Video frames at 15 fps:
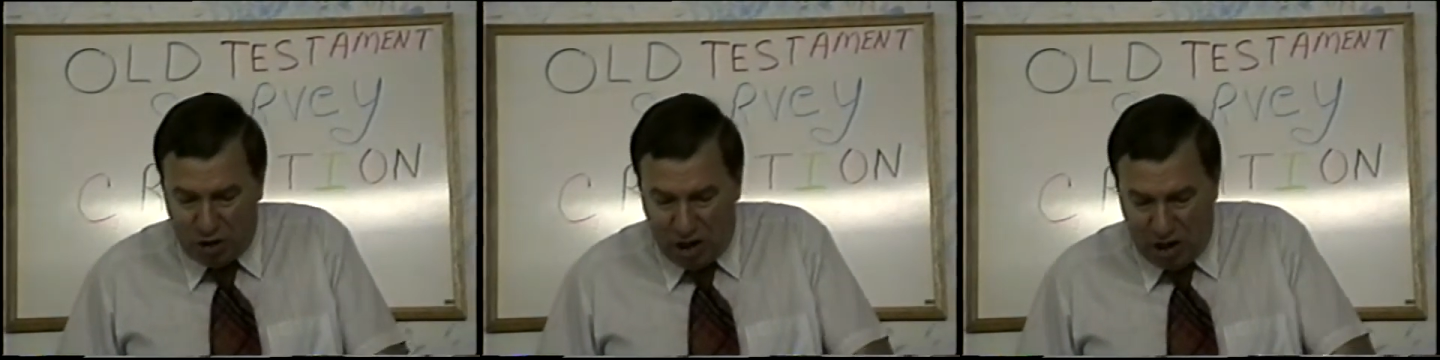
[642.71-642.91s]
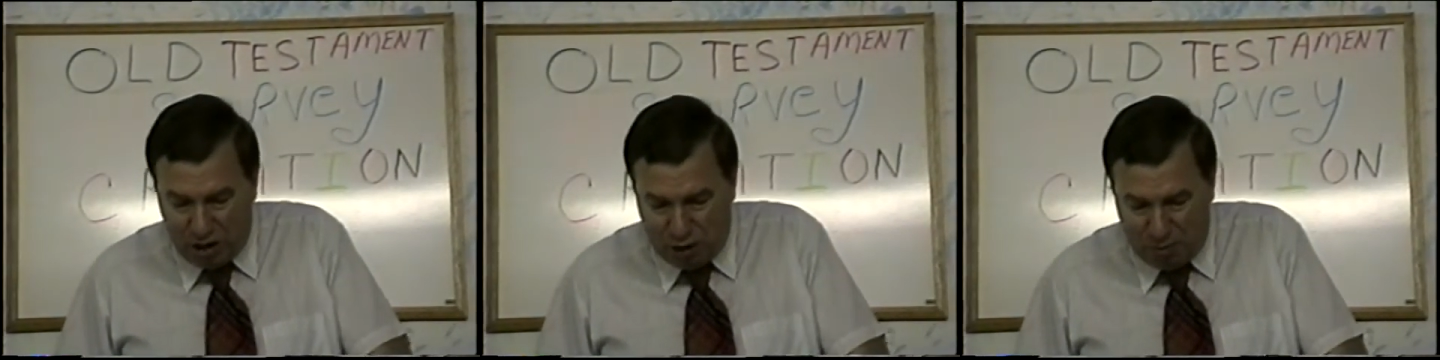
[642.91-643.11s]

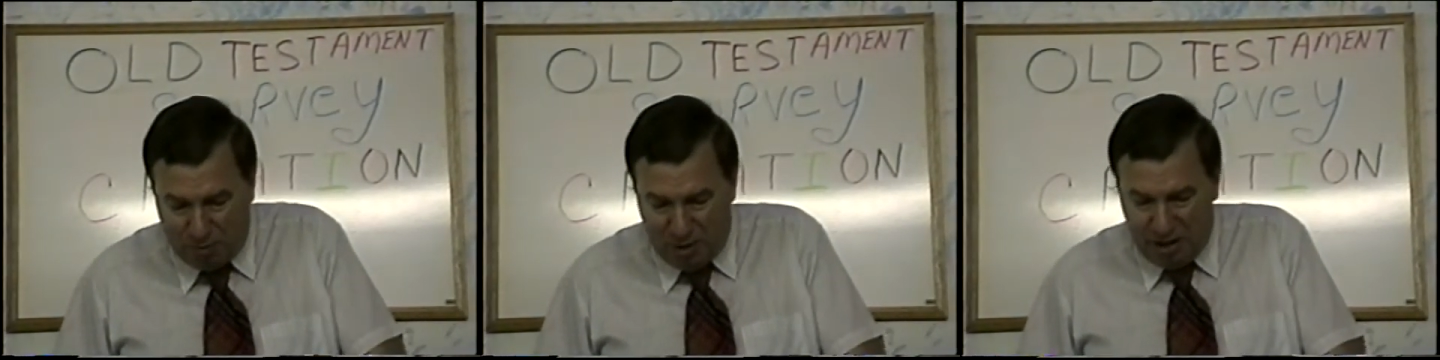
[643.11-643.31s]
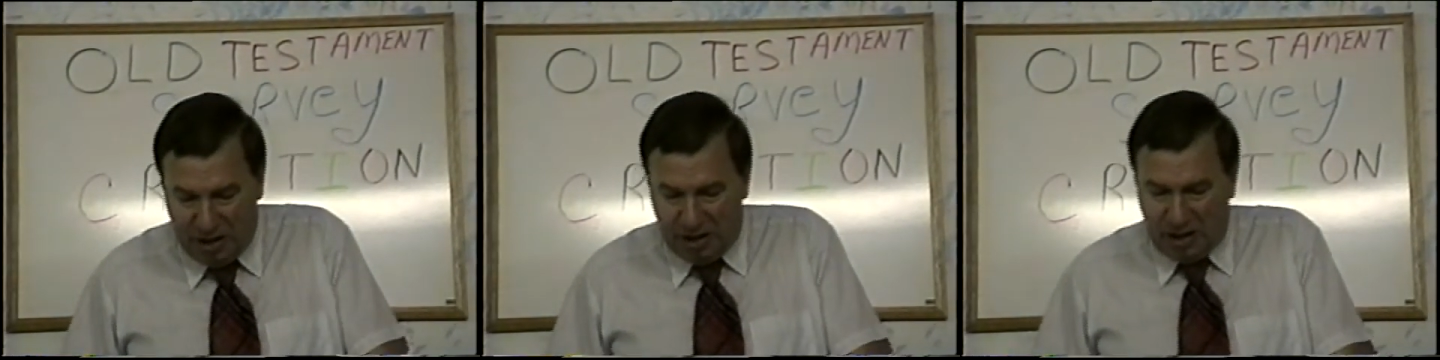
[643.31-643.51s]

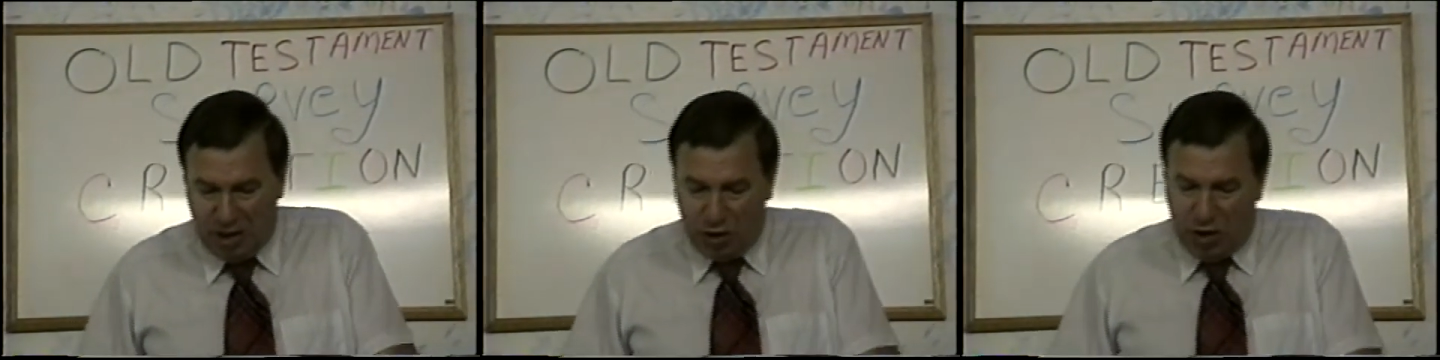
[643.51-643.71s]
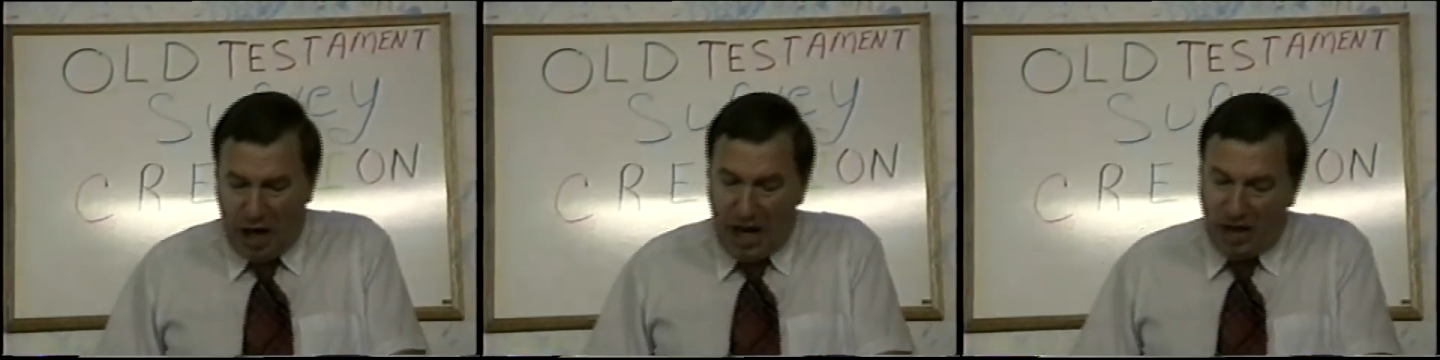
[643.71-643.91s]
judgment
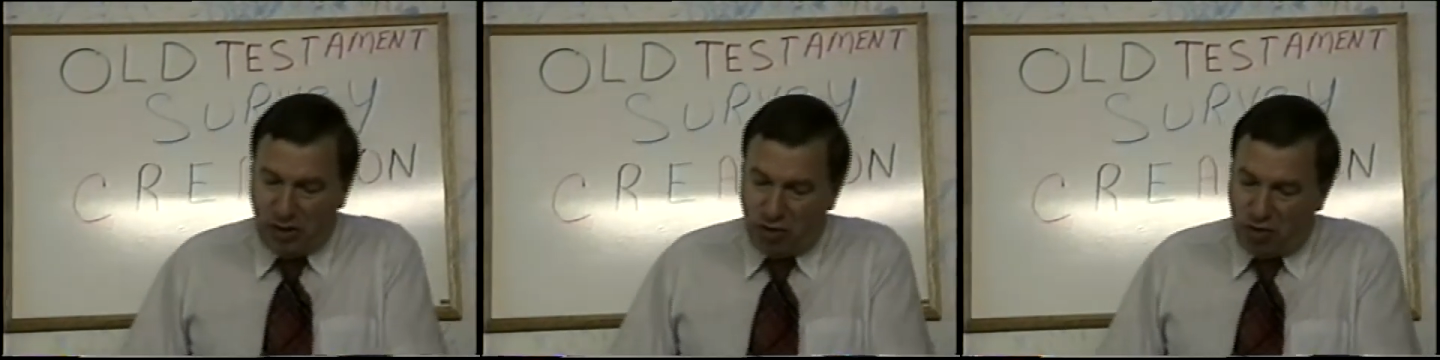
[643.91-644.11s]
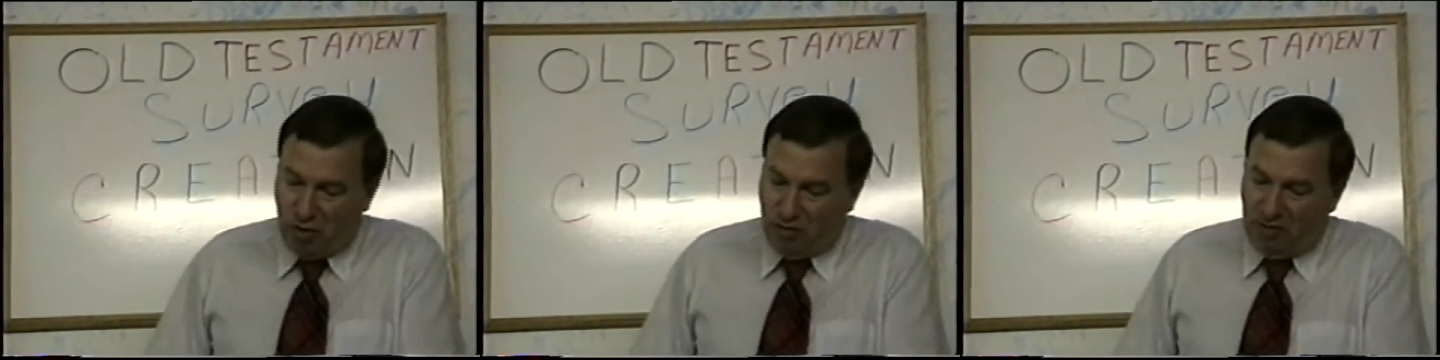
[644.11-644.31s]
and
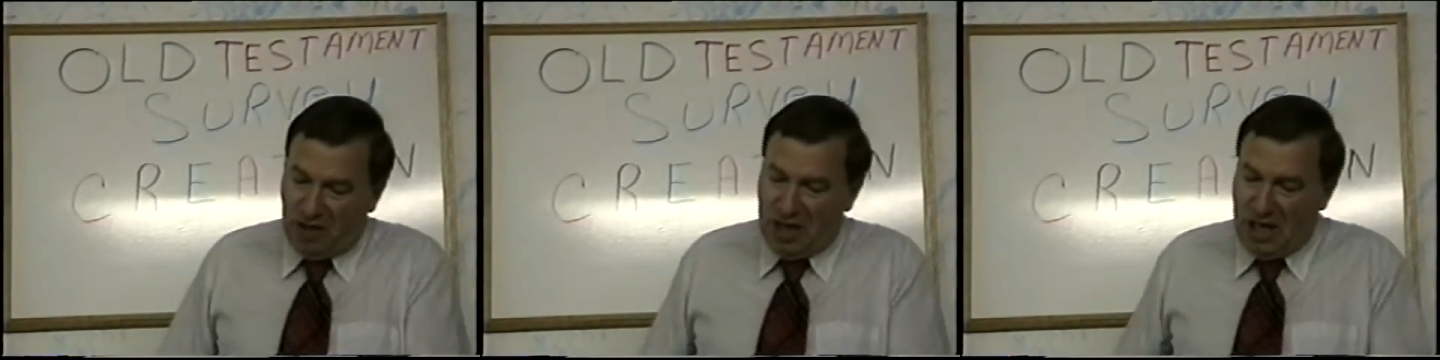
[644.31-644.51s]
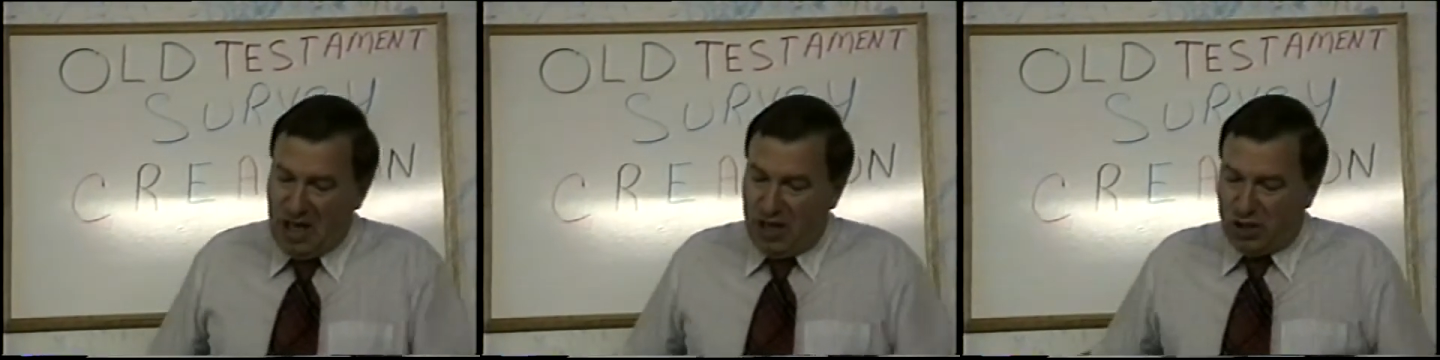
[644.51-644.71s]

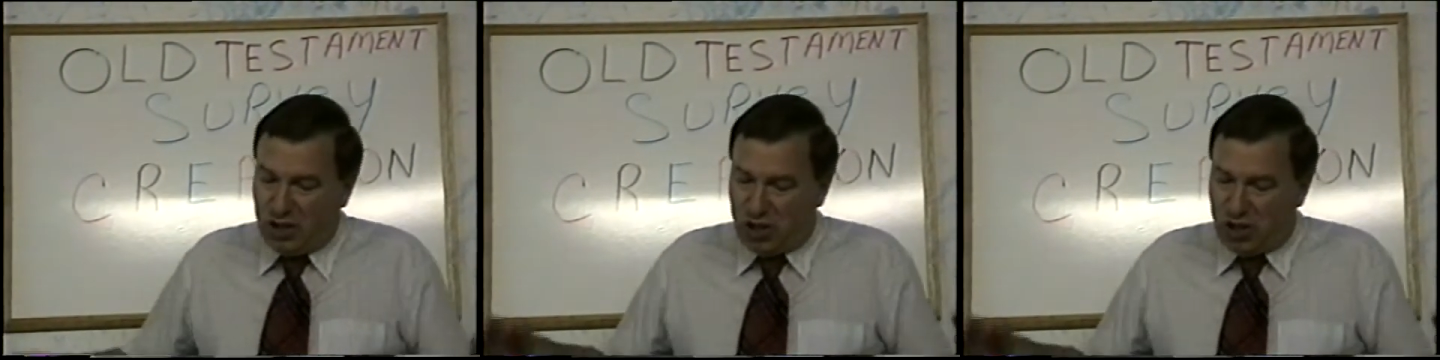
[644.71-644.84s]
catastrophe,